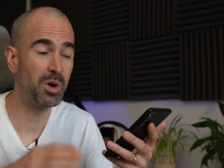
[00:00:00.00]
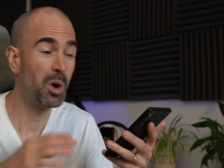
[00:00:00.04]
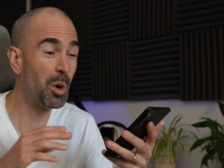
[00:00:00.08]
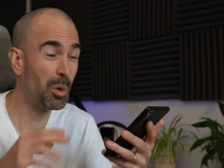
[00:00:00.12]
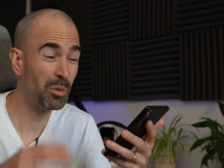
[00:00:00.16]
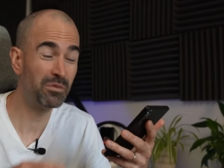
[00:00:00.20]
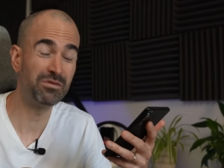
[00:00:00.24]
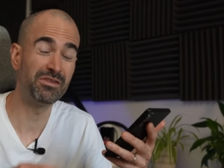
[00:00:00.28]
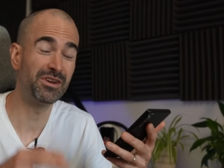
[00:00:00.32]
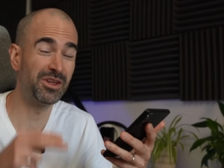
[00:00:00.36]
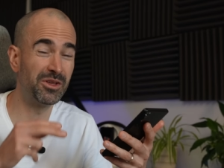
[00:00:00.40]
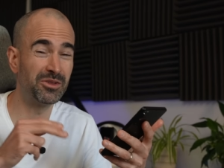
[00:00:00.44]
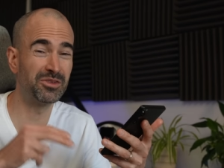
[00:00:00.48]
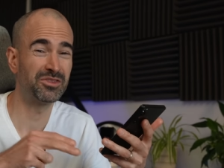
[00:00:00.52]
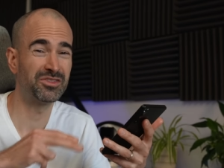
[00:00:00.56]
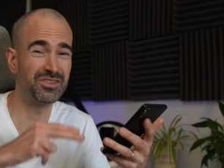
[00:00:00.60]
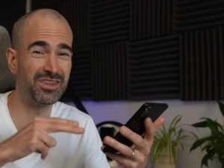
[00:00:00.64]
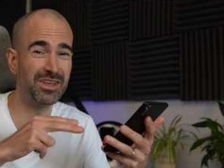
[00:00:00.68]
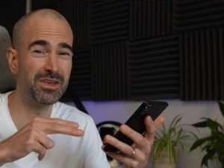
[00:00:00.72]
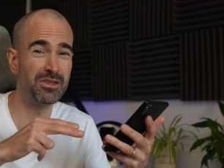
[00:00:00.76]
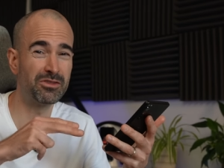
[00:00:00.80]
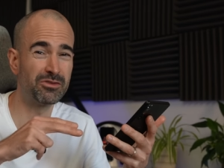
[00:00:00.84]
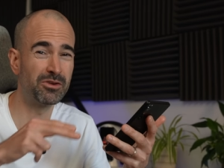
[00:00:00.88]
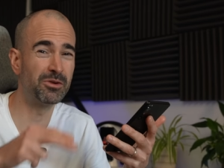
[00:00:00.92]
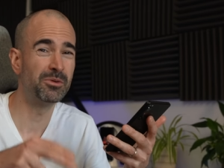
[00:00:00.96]
Hopefully it'll
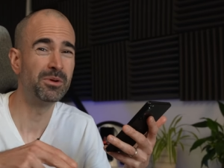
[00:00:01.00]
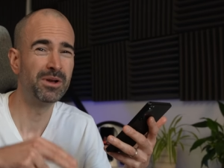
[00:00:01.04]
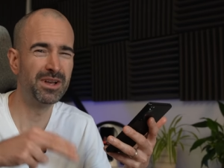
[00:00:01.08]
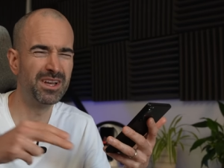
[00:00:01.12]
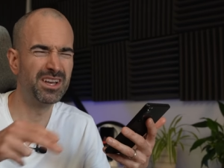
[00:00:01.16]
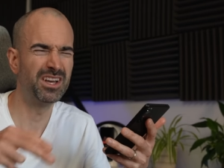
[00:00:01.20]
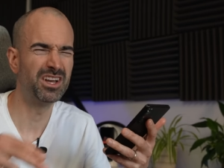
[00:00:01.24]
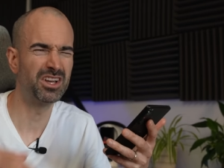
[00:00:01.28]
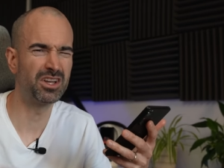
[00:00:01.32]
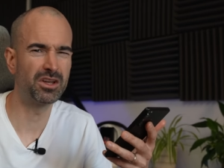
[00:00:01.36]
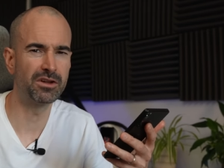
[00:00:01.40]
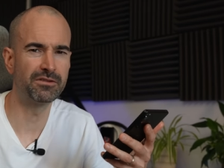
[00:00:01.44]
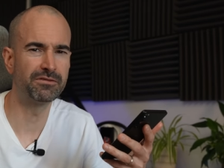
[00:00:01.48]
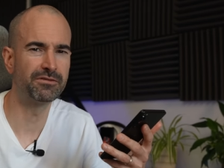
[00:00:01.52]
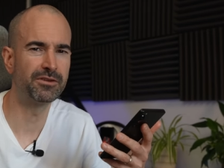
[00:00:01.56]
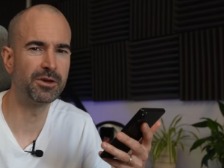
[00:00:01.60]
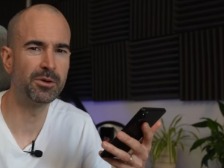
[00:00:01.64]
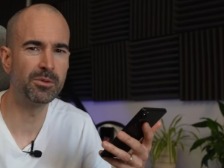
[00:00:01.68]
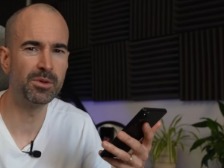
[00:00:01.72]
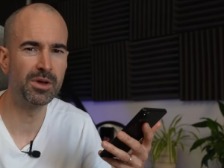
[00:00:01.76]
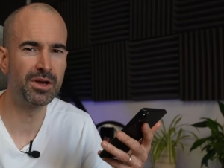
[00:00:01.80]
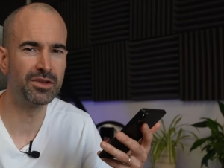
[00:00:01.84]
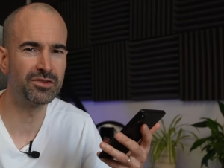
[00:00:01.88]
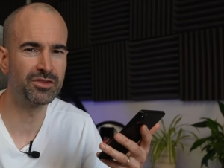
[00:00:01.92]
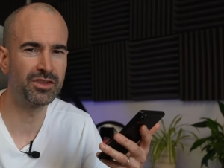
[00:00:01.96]
see you through a good
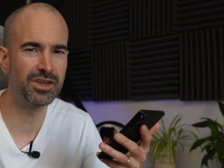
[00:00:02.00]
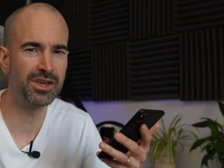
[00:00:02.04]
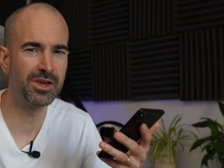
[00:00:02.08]
few years of